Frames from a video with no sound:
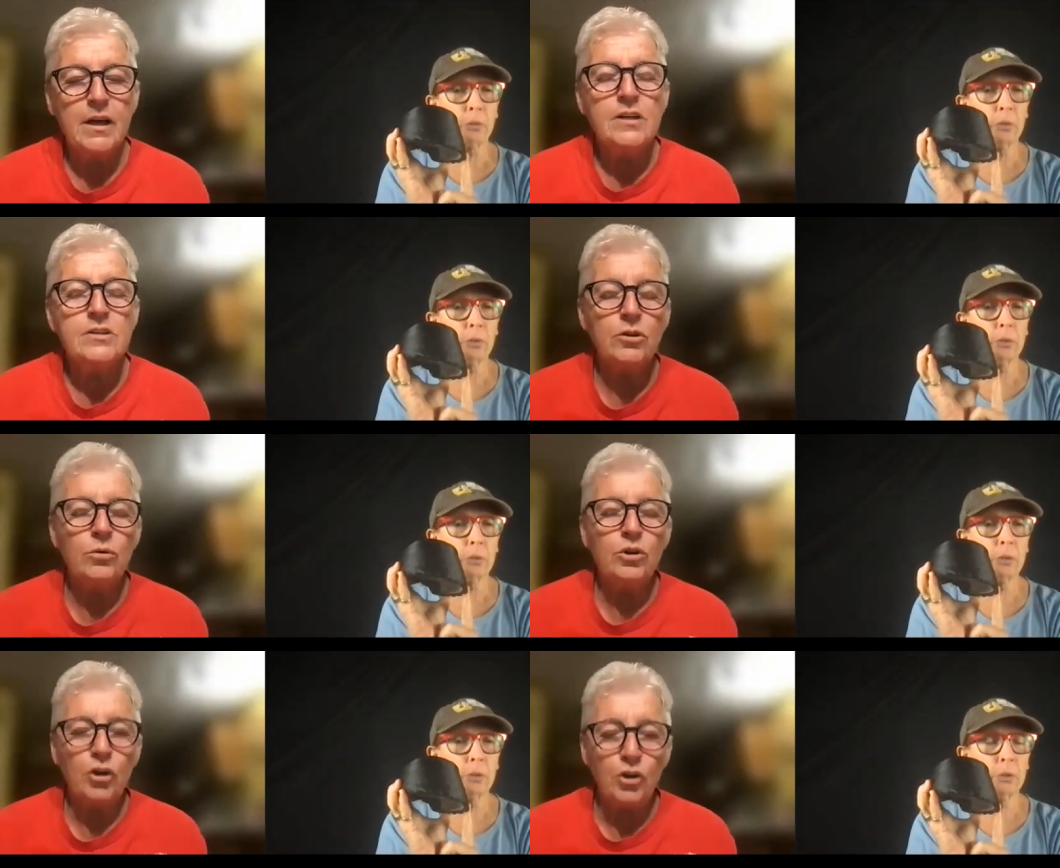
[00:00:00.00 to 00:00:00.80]

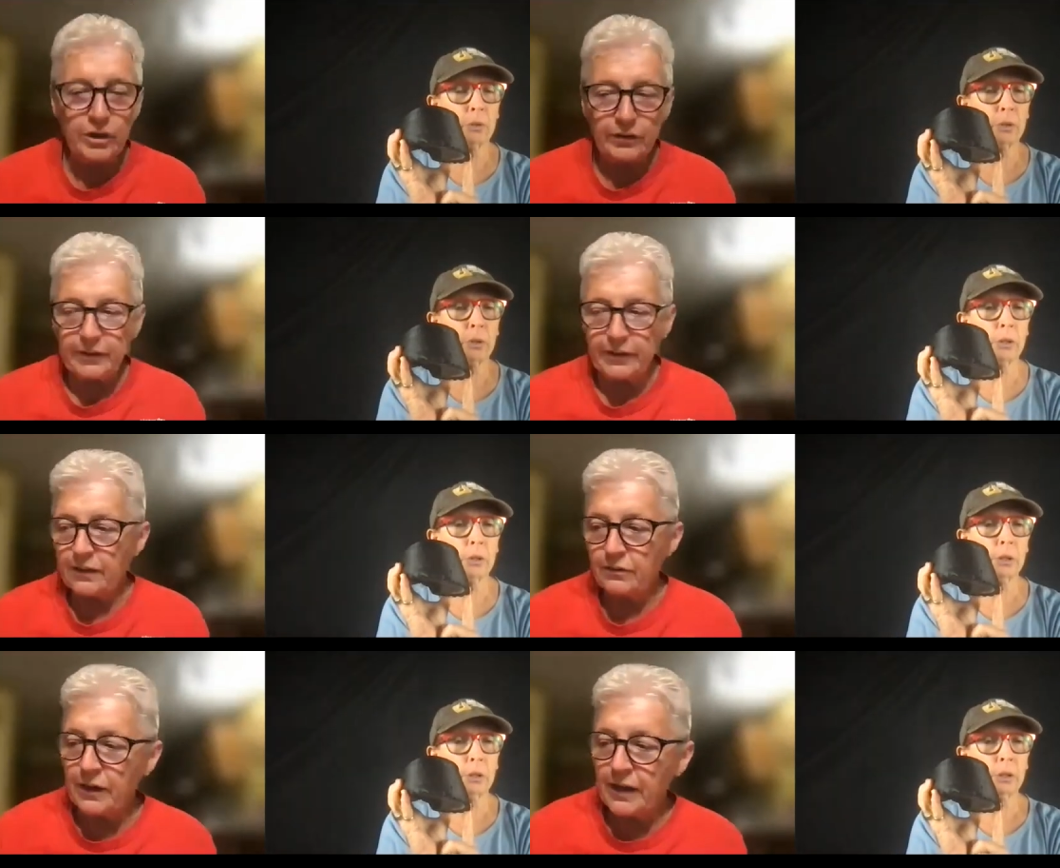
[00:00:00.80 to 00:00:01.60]
Speaker 1: So currently
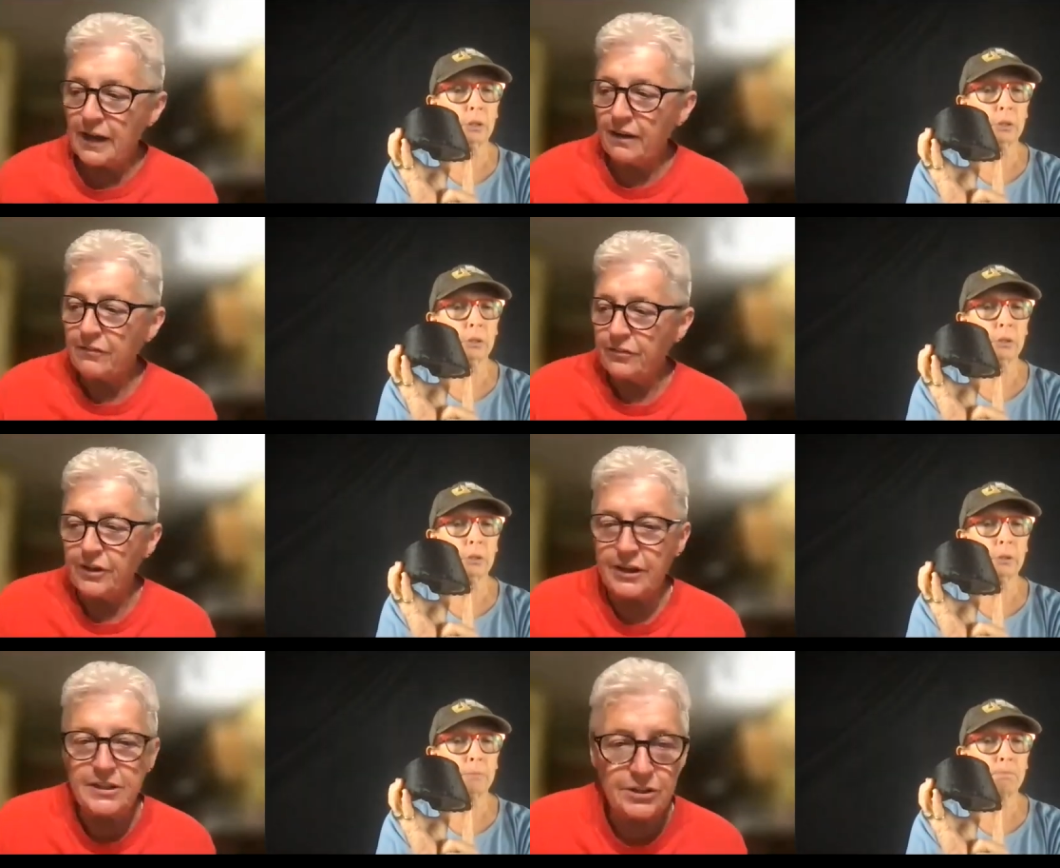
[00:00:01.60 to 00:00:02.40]
we have
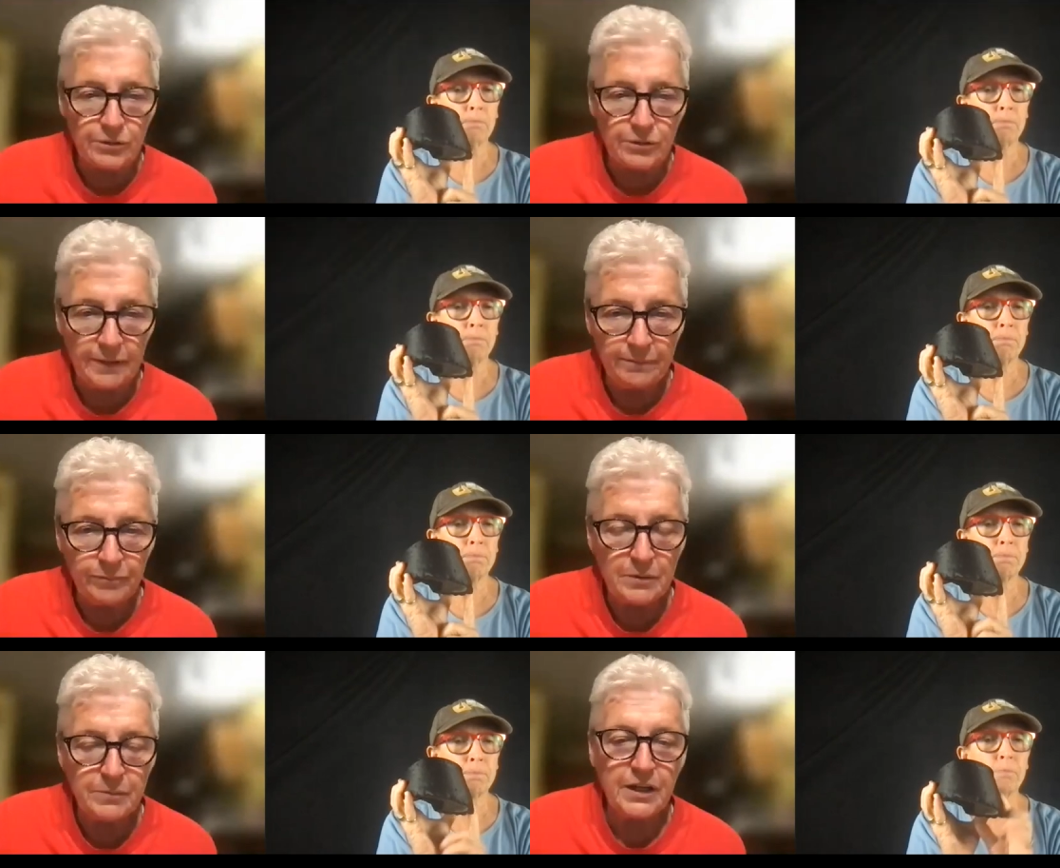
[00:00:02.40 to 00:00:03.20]
these three
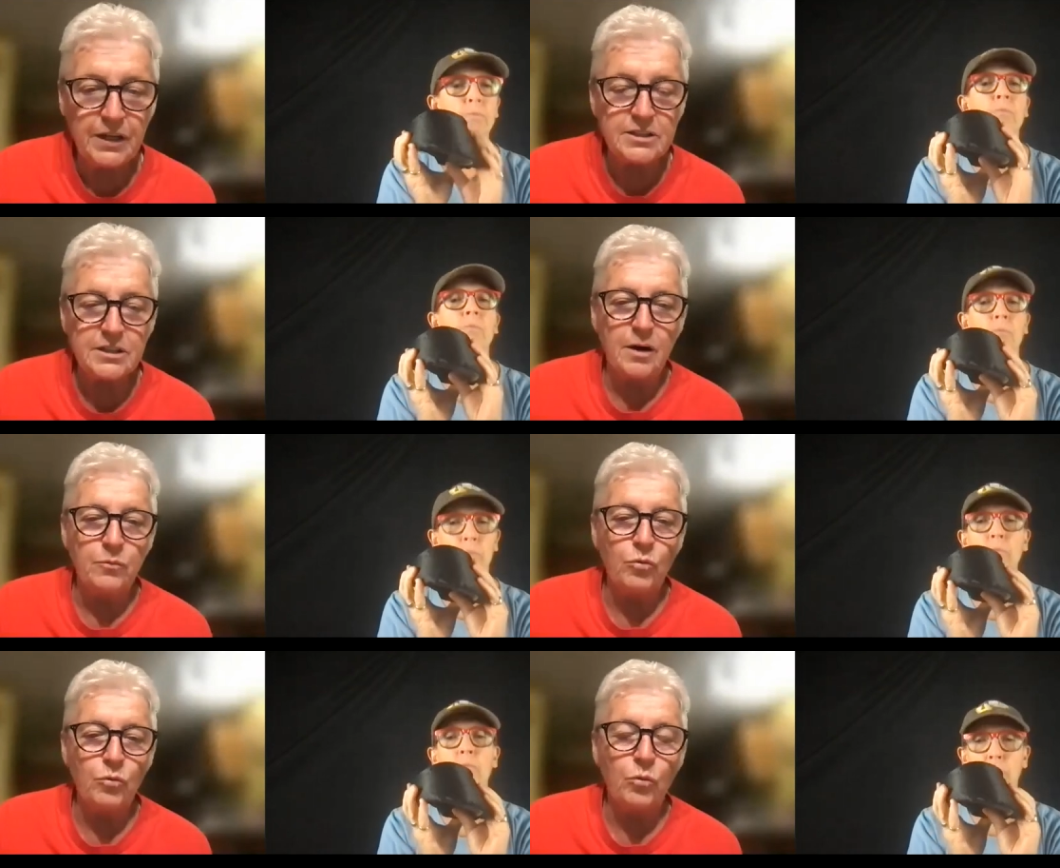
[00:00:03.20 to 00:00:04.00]
because
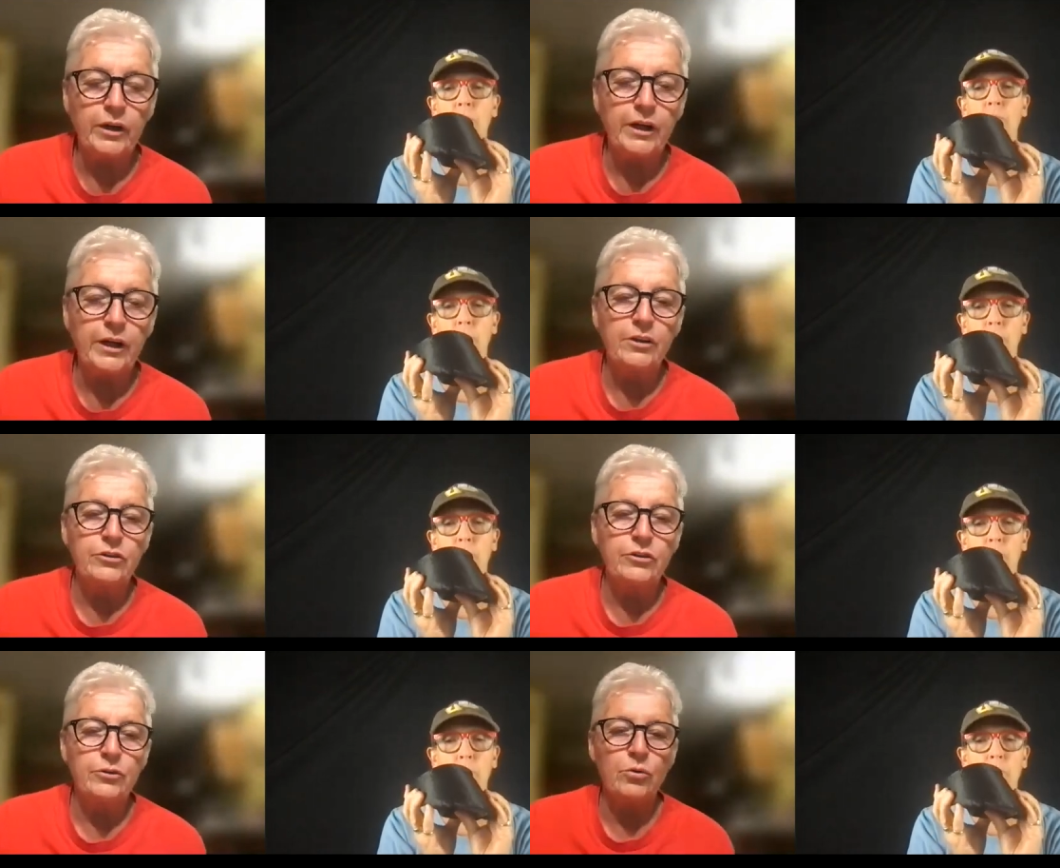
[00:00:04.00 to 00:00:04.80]
um, we're working
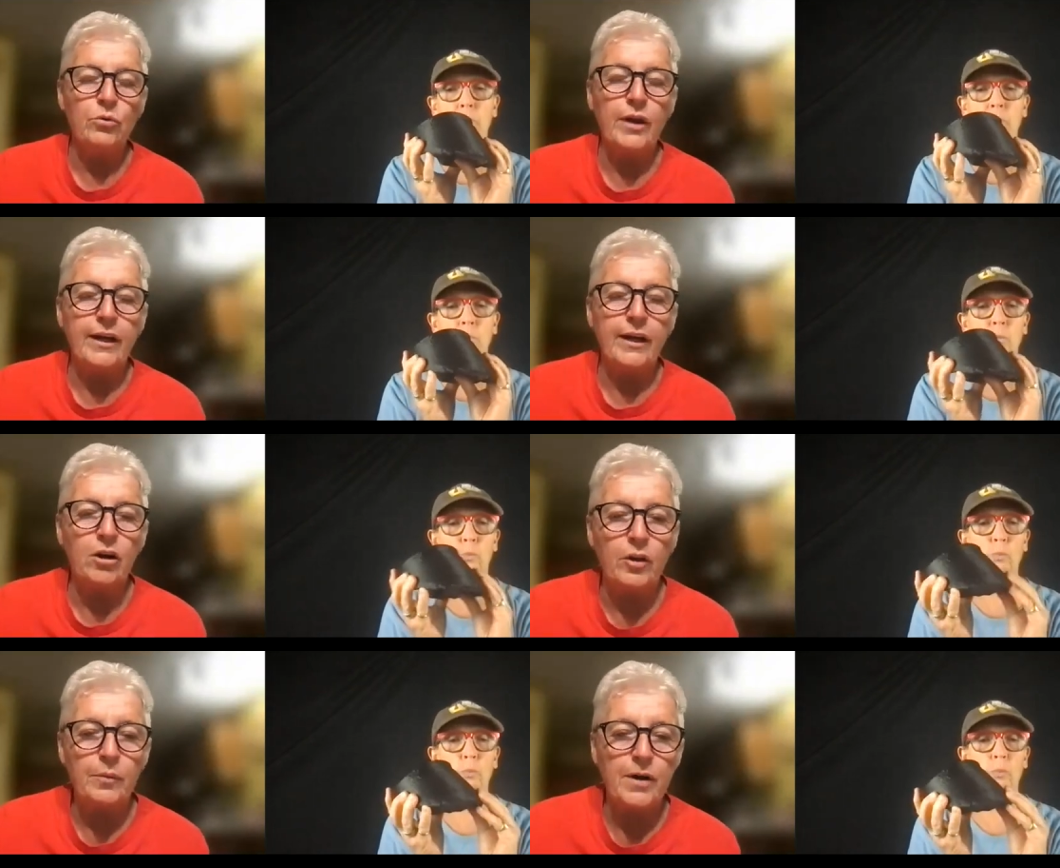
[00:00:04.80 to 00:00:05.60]
through like
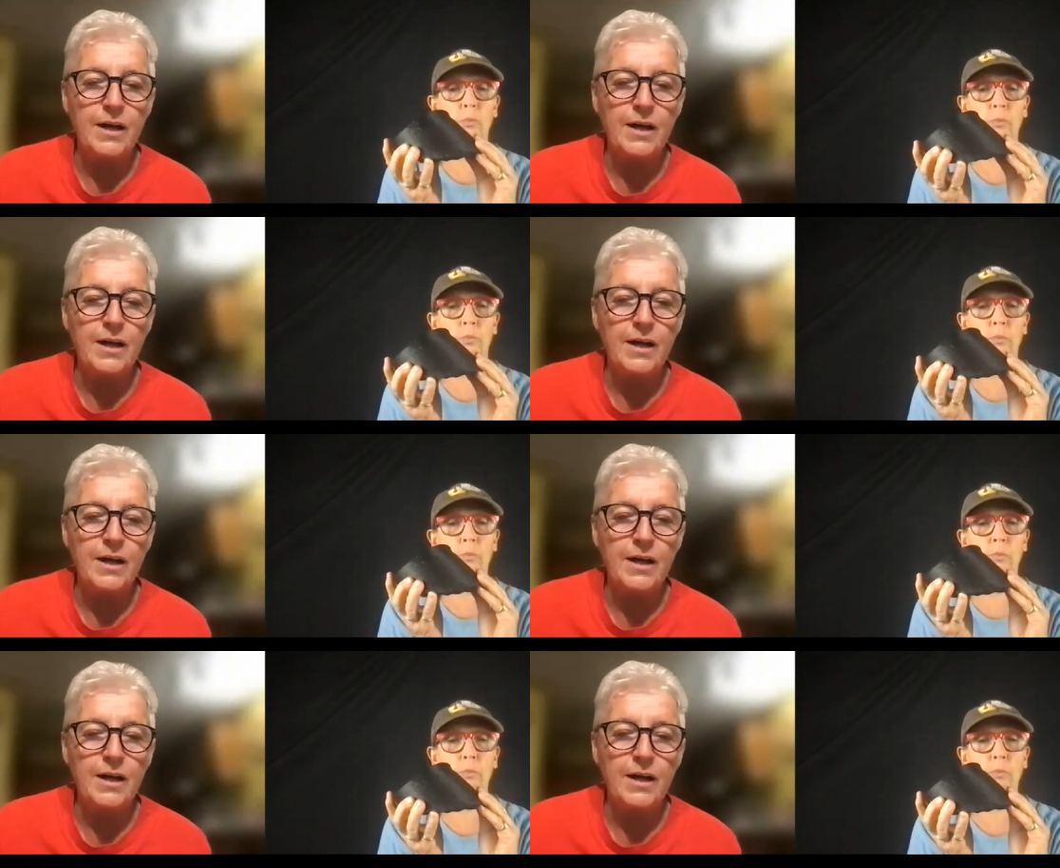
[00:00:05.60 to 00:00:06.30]
all the processes.